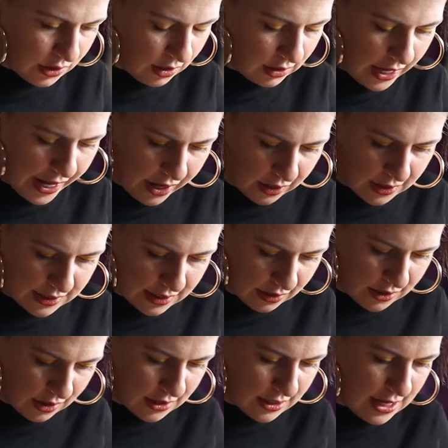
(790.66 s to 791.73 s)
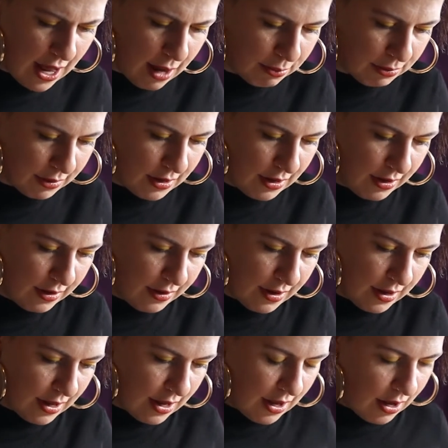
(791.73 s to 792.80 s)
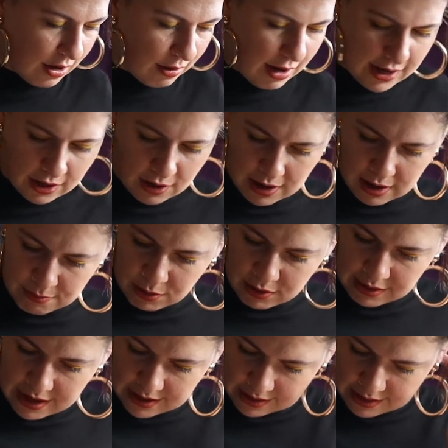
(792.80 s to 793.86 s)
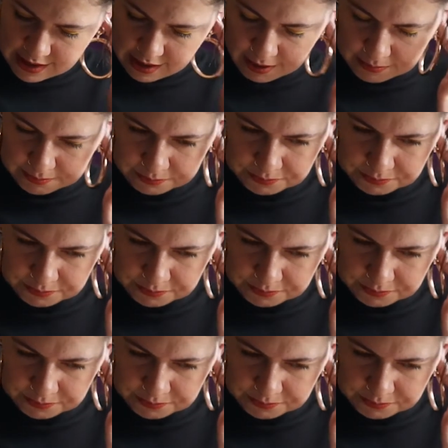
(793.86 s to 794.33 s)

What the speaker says: our layers, there's our depth. All right, go ahead and put that in there.